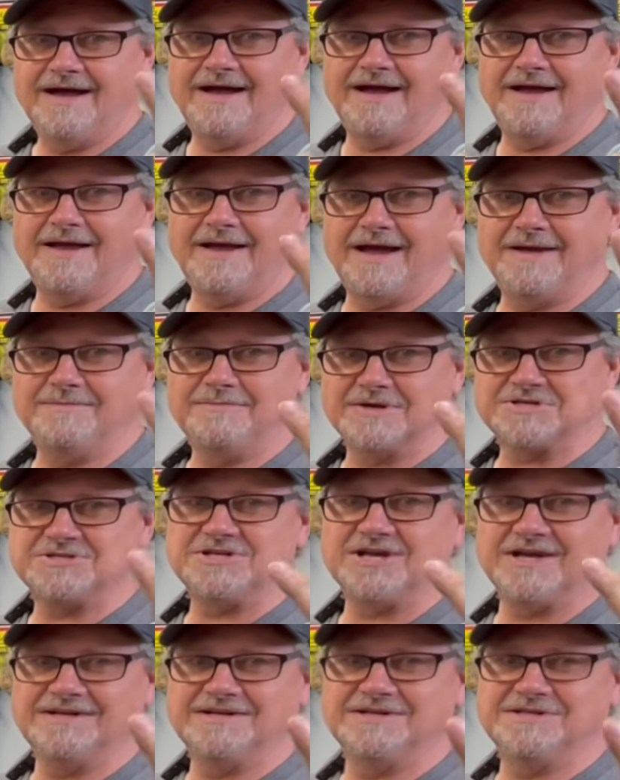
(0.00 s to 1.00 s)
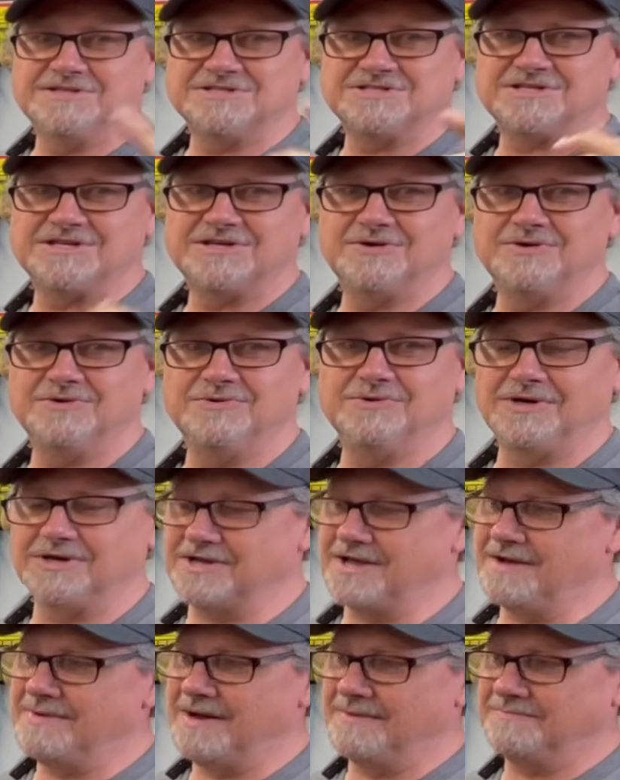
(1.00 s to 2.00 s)
I'm excited to see who will
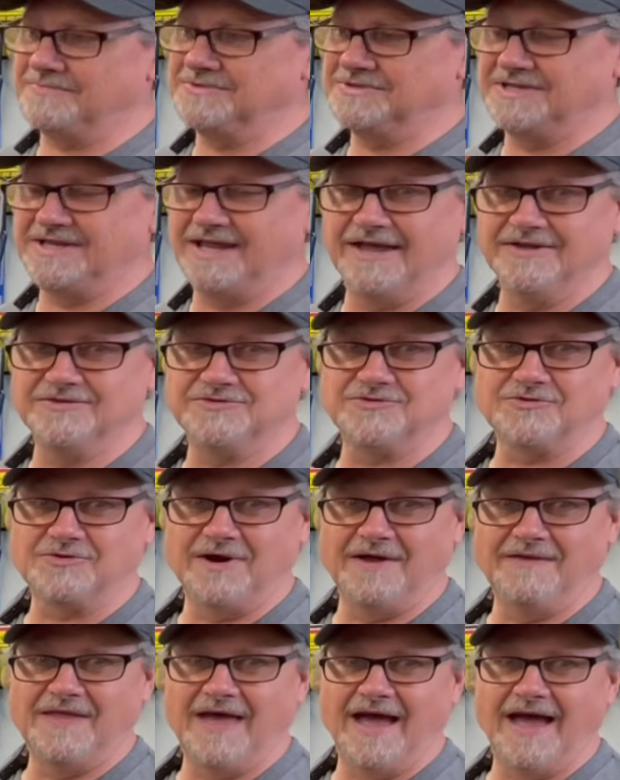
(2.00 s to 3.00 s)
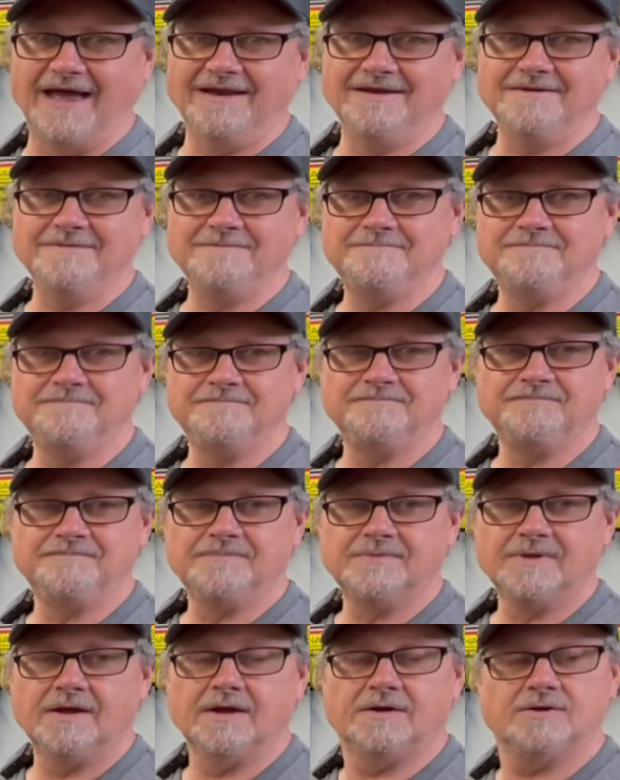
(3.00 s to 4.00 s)
come up with the answer on that.
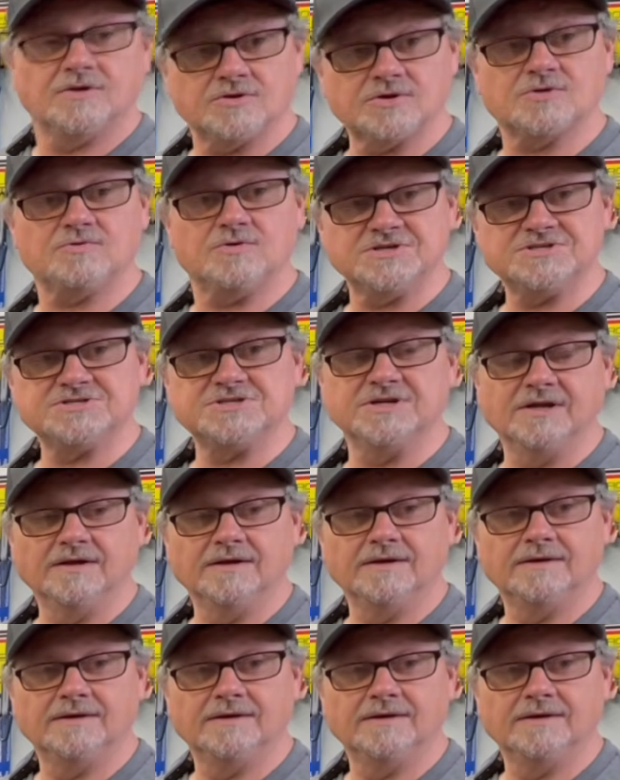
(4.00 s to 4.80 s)
Another question.